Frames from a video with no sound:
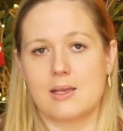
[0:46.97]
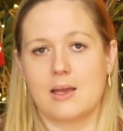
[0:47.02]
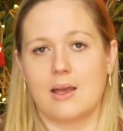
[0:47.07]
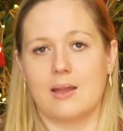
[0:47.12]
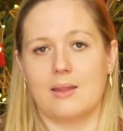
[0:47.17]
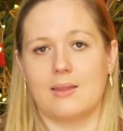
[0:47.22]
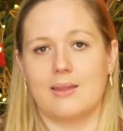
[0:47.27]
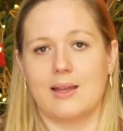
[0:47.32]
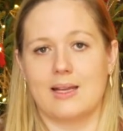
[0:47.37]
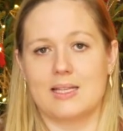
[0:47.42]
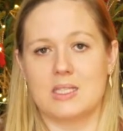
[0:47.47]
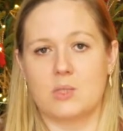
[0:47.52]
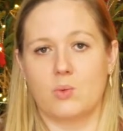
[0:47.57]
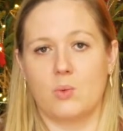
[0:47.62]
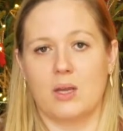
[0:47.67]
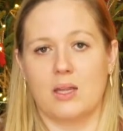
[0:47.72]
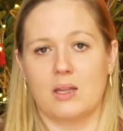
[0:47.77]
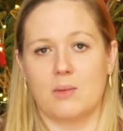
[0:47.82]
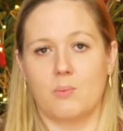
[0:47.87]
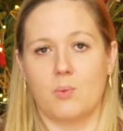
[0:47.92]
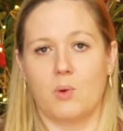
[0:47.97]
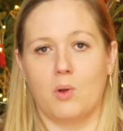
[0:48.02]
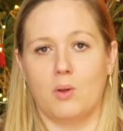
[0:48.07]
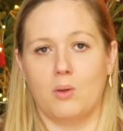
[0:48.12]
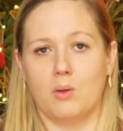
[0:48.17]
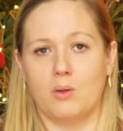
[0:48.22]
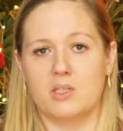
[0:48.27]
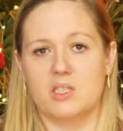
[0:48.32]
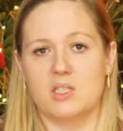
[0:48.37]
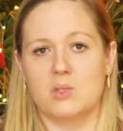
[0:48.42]
and that's when
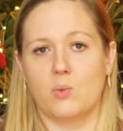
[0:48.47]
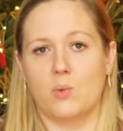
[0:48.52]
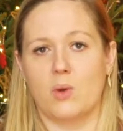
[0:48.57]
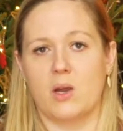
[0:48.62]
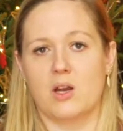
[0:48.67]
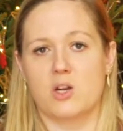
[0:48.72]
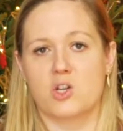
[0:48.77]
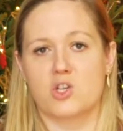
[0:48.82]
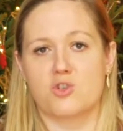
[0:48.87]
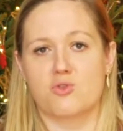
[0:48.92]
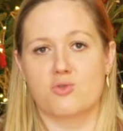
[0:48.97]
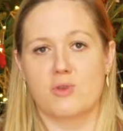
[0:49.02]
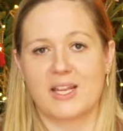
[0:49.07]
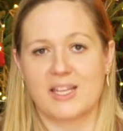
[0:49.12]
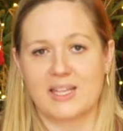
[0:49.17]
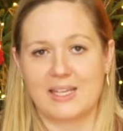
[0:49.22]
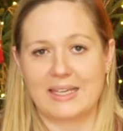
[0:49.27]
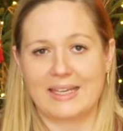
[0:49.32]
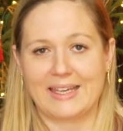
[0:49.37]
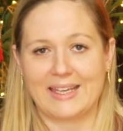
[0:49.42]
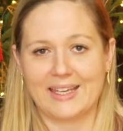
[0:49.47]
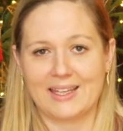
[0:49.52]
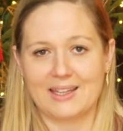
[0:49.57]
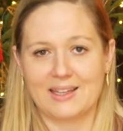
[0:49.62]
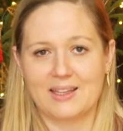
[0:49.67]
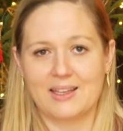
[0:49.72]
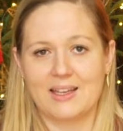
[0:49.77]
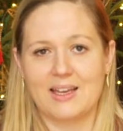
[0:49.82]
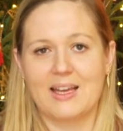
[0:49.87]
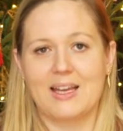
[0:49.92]
Poles were shredding it,